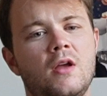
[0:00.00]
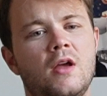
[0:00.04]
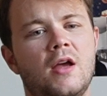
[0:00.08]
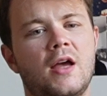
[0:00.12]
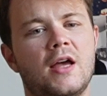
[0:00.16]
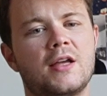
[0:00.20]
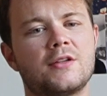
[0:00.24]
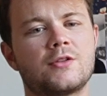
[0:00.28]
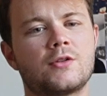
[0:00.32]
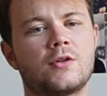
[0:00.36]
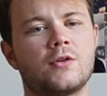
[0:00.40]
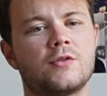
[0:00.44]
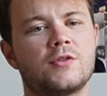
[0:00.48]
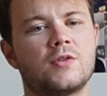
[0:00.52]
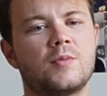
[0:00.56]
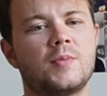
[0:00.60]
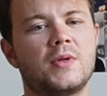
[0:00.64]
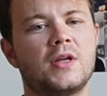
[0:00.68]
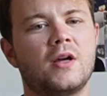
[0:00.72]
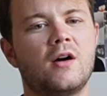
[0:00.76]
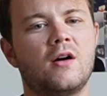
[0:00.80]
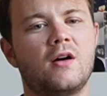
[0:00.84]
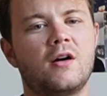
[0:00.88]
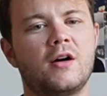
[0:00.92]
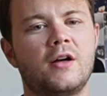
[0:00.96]
has got to be
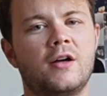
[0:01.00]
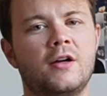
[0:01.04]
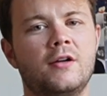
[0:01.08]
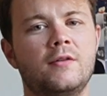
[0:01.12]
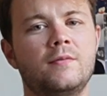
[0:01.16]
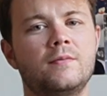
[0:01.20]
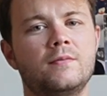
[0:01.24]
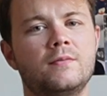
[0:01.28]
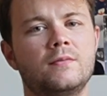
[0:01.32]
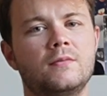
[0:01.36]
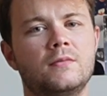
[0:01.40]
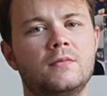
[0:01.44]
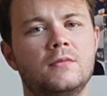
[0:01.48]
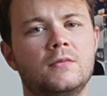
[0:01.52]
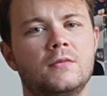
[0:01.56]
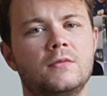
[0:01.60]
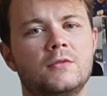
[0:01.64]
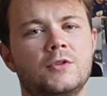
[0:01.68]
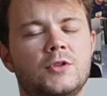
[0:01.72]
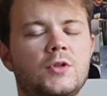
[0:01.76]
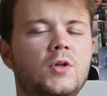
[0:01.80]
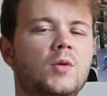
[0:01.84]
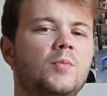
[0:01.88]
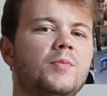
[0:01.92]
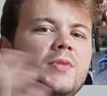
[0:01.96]
higher
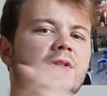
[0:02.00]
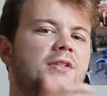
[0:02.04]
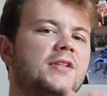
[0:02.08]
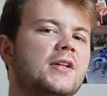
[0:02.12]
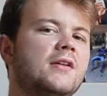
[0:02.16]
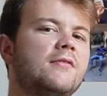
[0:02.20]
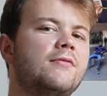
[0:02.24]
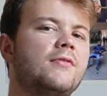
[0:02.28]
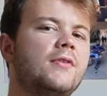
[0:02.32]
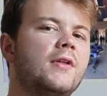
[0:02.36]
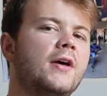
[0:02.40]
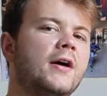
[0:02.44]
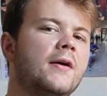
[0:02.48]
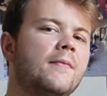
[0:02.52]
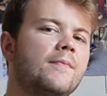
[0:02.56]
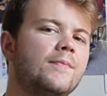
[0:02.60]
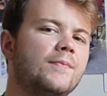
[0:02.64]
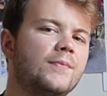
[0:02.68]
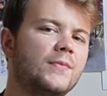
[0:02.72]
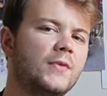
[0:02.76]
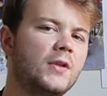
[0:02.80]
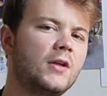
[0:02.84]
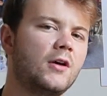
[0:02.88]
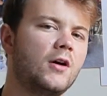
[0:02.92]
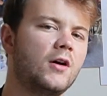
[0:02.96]
to compensate for that,
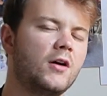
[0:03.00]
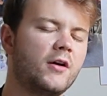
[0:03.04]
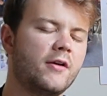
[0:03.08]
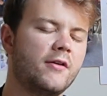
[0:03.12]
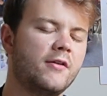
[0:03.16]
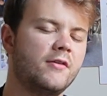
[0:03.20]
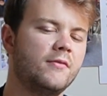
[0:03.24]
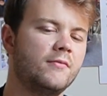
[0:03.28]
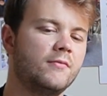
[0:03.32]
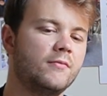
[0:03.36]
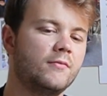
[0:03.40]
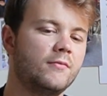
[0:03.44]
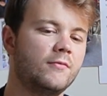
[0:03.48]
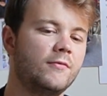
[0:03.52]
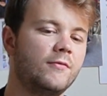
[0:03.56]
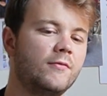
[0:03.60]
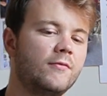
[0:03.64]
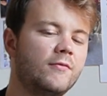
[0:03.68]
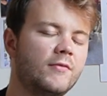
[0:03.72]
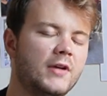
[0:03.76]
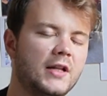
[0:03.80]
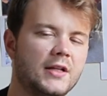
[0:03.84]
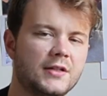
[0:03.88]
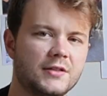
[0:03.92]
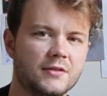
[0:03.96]
higher
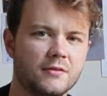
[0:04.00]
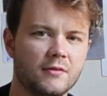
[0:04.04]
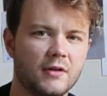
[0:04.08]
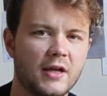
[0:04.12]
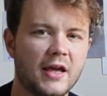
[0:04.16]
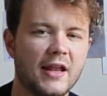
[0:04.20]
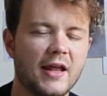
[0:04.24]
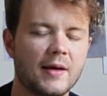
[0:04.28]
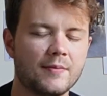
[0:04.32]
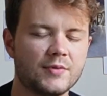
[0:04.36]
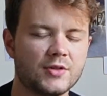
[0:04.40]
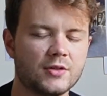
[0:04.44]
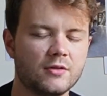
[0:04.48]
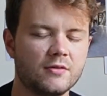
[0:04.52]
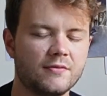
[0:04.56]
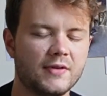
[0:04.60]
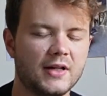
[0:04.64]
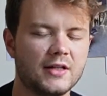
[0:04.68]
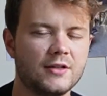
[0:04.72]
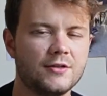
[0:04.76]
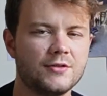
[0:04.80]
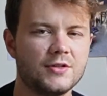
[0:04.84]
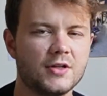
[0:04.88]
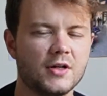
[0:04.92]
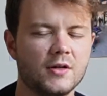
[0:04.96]
in relative absolute
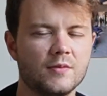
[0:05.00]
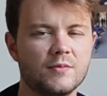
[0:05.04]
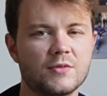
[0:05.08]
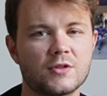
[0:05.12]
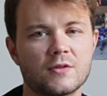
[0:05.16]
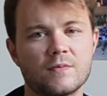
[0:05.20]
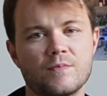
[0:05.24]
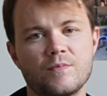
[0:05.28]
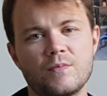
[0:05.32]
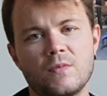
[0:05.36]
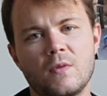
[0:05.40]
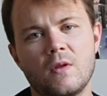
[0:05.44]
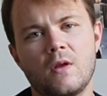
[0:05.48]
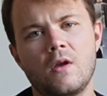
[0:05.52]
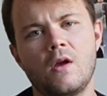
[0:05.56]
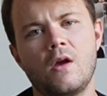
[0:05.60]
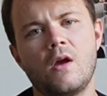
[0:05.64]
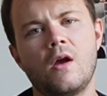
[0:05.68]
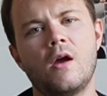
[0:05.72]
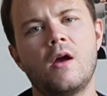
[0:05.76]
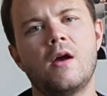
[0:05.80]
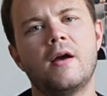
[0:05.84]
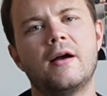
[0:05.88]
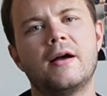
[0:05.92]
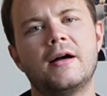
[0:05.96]
value terms.
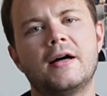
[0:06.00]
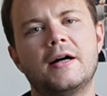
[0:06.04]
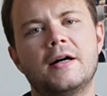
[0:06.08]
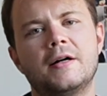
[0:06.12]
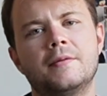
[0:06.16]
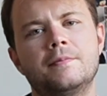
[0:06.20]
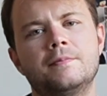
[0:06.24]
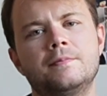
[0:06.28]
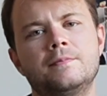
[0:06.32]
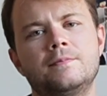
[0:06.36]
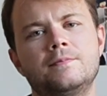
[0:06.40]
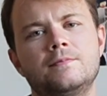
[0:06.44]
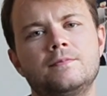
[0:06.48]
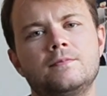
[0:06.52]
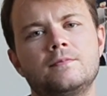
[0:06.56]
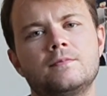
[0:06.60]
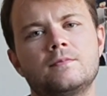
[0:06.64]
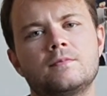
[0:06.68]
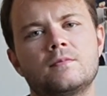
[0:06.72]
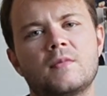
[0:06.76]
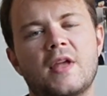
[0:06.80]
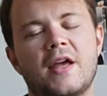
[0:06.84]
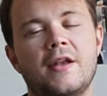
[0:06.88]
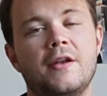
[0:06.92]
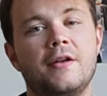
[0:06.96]

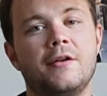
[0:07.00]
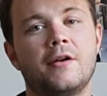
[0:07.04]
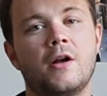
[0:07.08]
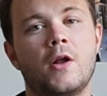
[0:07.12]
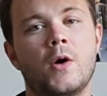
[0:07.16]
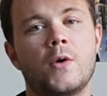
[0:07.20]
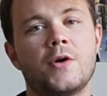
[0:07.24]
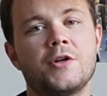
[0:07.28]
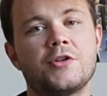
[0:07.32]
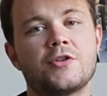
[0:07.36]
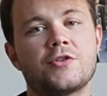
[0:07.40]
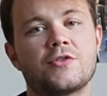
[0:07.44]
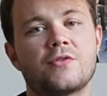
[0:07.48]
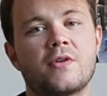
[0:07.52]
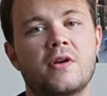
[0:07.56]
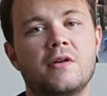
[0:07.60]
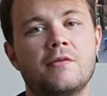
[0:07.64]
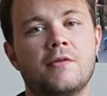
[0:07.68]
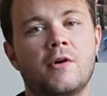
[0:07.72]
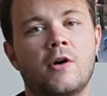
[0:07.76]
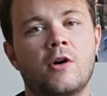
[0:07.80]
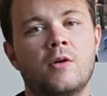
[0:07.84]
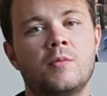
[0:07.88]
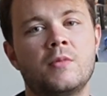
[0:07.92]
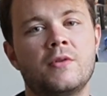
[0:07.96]
And in a lower interest rate
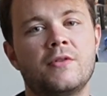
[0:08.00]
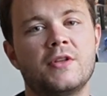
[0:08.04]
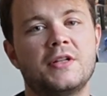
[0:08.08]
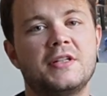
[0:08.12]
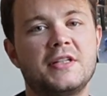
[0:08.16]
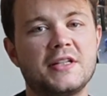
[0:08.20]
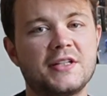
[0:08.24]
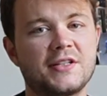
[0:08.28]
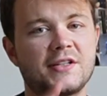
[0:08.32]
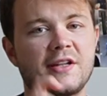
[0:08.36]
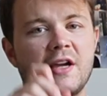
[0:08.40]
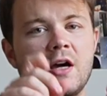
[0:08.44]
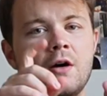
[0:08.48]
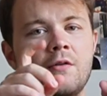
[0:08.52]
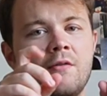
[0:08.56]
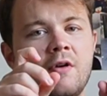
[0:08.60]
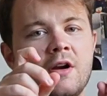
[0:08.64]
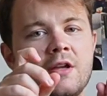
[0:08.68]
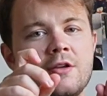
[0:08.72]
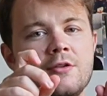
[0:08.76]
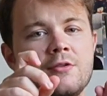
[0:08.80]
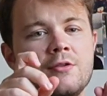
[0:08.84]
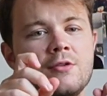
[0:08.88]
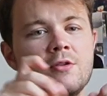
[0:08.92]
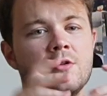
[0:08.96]
environment, the discount
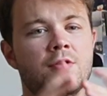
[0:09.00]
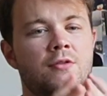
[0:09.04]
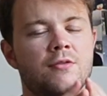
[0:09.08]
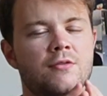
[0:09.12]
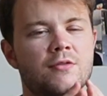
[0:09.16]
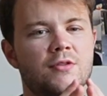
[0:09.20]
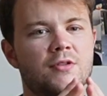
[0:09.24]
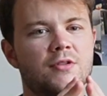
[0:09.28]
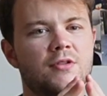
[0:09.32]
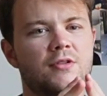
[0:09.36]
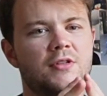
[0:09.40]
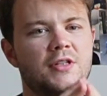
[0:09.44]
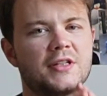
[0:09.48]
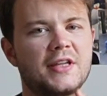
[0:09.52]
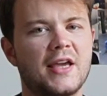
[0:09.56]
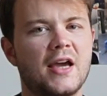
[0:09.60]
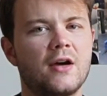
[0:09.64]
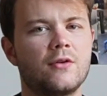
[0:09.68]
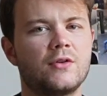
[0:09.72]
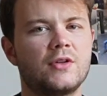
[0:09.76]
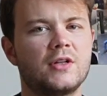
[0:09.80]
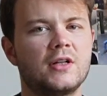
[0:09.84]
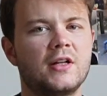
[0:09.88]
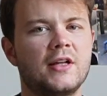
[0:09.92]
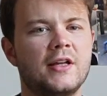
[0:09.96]
rate you use to
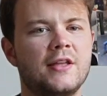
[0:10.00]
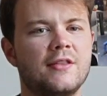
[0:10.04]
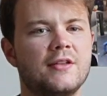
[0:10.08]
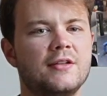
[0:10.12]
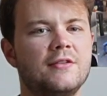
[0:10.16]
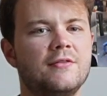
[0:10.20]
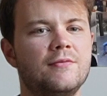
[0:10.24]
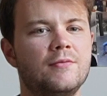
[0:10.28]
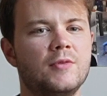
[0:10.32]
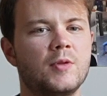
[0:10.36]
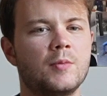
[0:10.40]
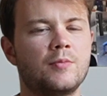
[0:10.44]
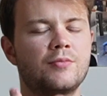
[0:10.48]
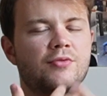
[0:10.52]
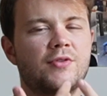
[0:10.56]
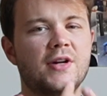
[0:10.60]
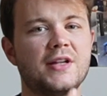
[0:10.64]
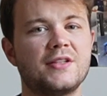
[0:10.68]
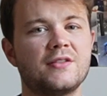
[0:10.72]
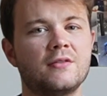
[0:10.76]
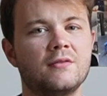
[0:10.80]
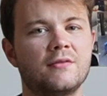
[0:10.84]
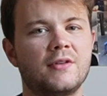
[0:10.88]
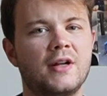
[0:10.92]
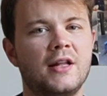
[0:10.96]
calculate the
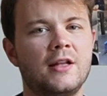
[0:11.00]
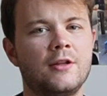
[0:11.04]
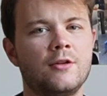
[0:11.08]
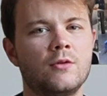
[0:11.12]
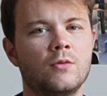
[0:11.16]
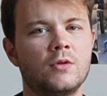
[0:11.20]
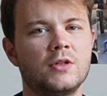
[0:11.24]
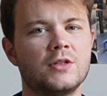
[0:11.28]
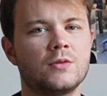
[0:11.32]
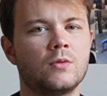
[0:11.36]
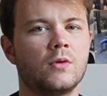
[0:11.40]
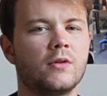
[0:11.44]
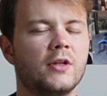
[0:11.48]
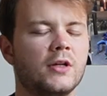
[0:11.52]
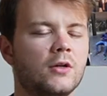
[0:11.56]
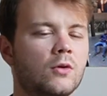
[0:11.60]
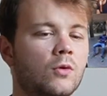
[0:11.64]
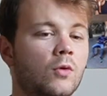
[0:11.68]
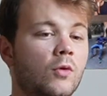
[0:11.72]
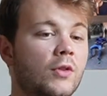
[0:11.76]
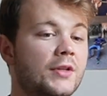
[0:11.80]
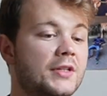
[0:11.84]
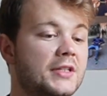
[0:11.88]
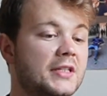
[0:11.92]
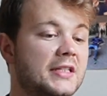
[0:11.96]
present value, is what they
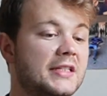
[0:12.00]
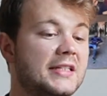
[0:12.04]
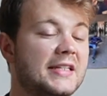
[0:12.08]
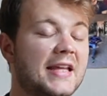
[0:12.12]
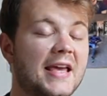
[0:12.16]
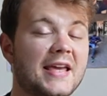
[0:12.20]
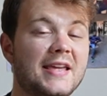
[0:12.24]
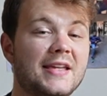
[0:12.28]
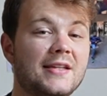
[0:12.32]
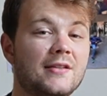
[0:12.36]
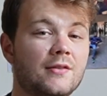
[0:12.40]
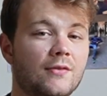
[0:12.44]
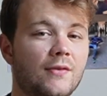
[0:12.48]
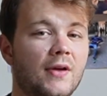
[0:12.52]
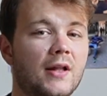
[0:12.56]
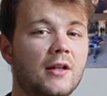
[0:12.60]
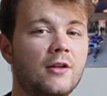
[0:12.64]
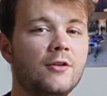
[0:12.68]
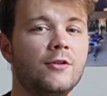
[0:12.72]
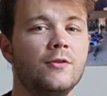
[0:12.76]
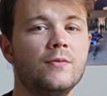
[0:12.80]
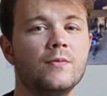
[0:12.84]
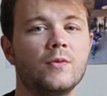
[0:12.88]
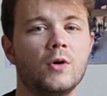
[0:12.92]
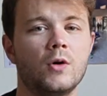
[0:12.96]
call today's
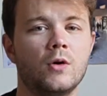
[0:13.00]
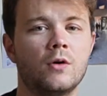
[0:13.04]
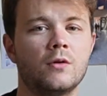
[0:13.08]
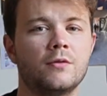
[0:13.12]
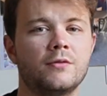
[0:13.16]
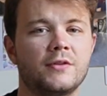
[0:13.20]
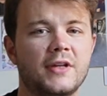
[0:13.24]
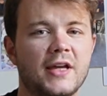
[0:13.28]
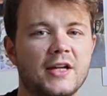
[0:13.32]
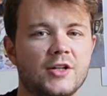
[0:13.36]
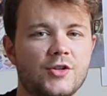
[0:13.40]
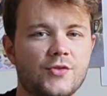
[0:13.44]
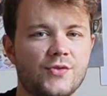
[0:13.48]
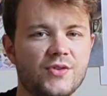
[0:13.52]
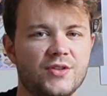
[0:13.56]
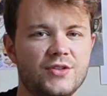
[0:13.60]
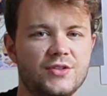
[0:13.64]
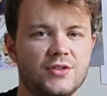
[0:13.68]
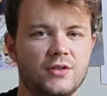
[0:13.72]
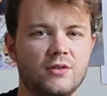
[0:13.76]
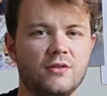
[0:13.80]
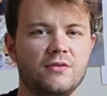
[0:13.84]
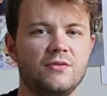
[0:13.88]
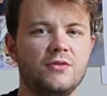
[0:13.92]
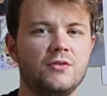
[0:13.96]
value of cash flows
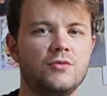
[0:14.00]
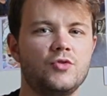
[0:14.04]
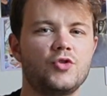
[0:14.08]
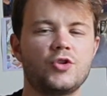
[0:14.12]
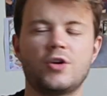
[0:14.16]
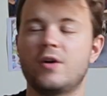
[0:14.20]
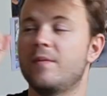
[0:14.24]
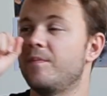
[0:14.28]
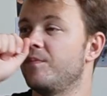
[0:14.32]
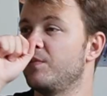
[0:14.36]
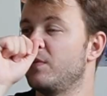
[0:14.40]
in the future,